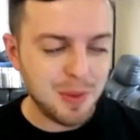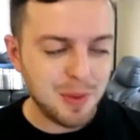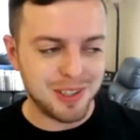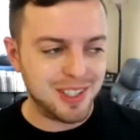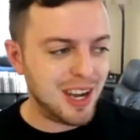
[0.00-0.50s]
We
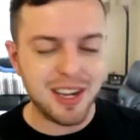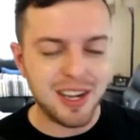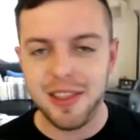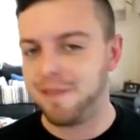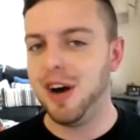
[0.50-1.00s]
were
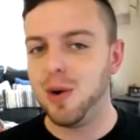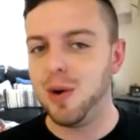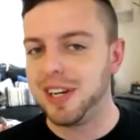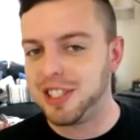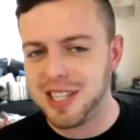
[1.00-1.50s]
talking on the
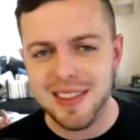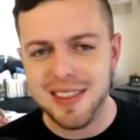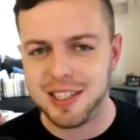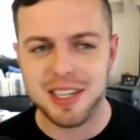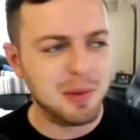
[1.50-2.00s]
phone, and he said
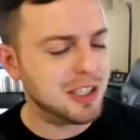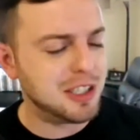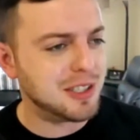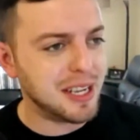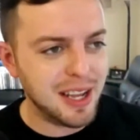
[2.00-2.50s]
this, and I was
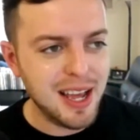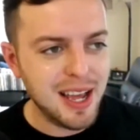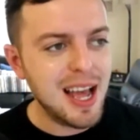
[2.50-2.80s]
just like,